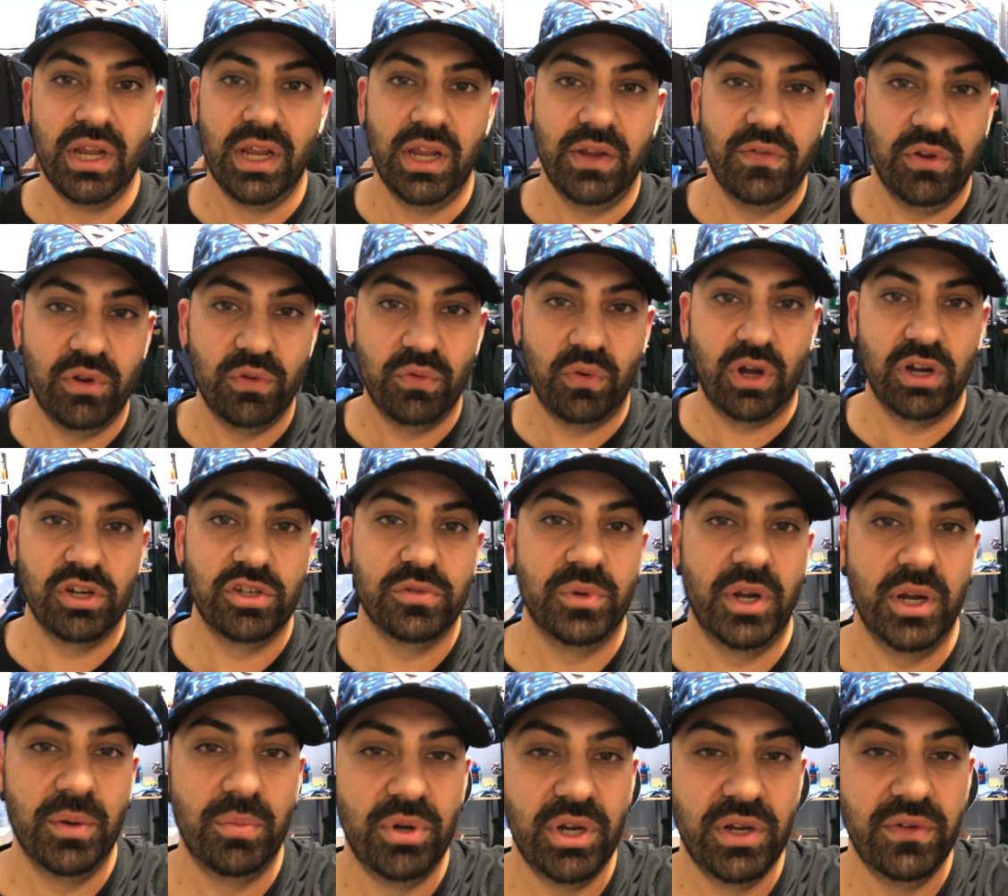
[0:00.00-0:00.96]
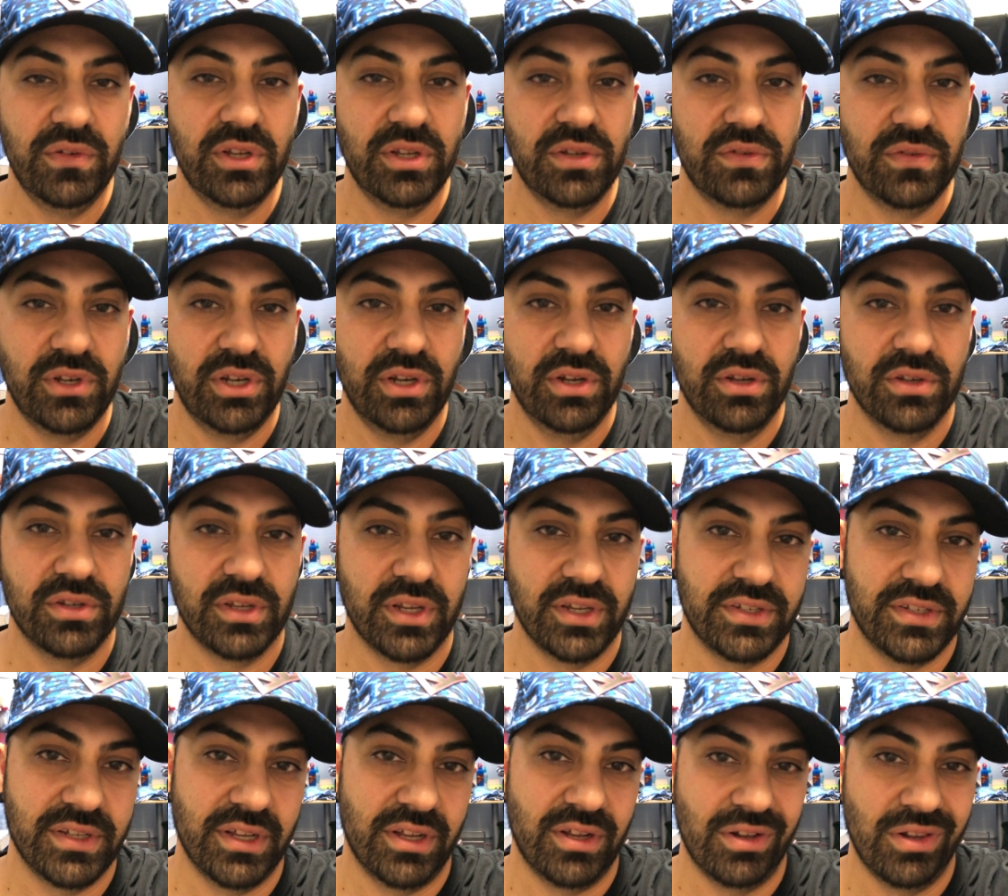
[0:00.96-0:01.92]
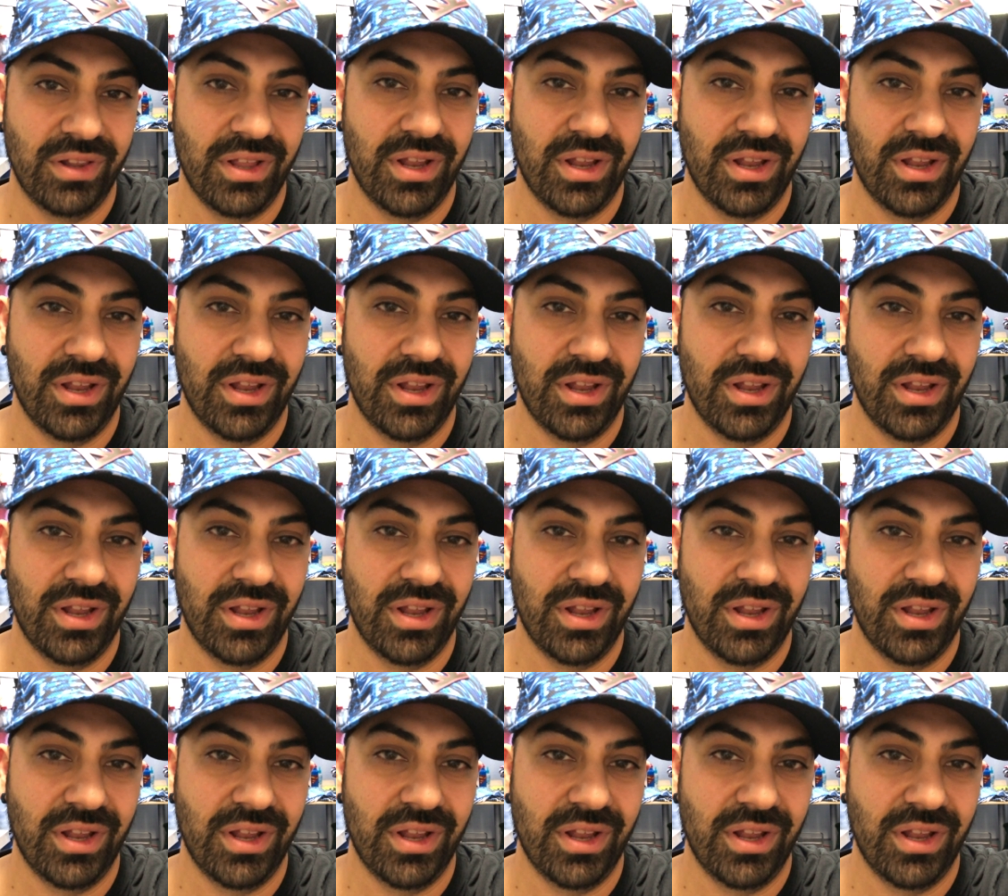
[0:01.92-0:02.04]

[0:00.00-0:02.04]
if you watch my previous videos, I sell a